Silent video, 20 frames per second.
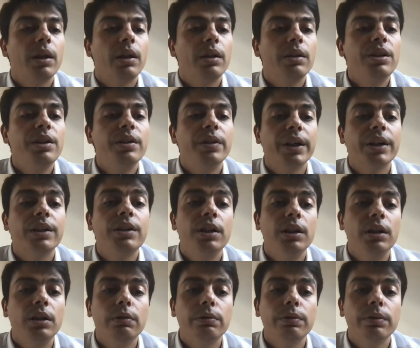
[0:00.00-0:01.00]

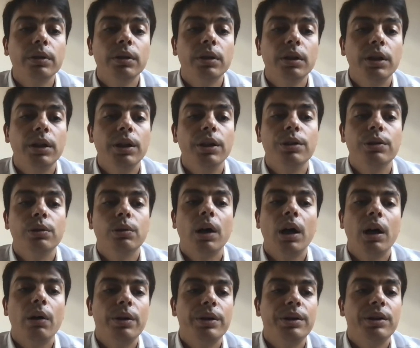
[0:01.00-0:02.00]
directive into
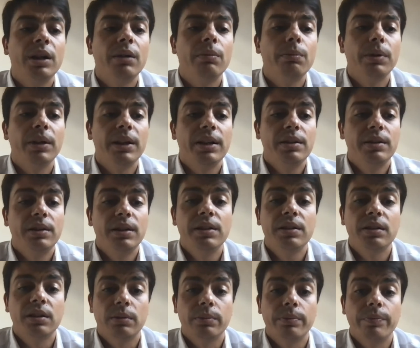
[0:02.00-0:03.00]
our template
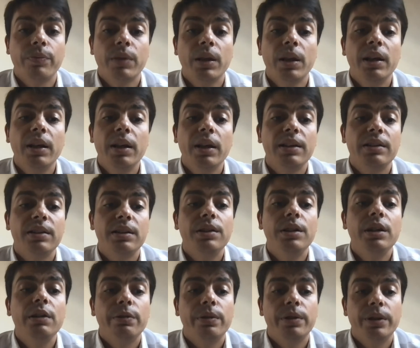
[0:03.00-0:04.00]
system. The
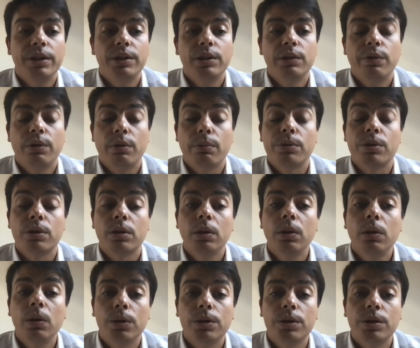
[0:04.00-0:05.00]
difference from
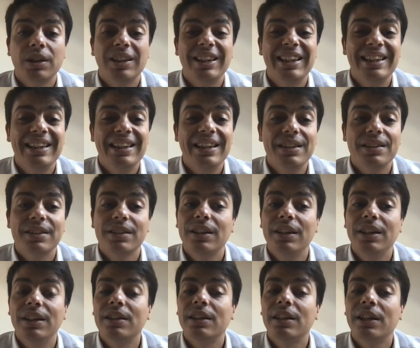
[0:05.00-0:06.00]
slots is
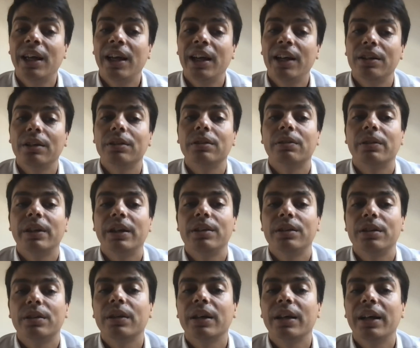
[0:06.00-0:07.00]
it cannot
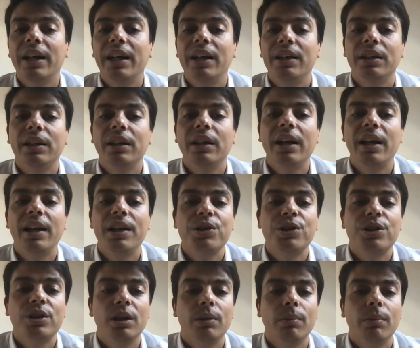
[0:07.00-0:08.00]
render any
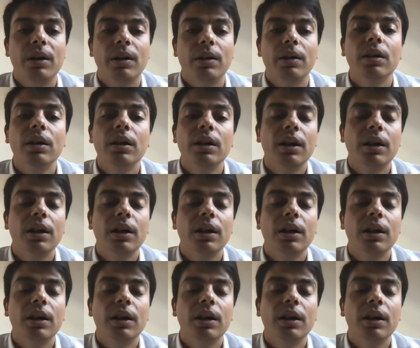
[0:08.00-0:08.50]
HTML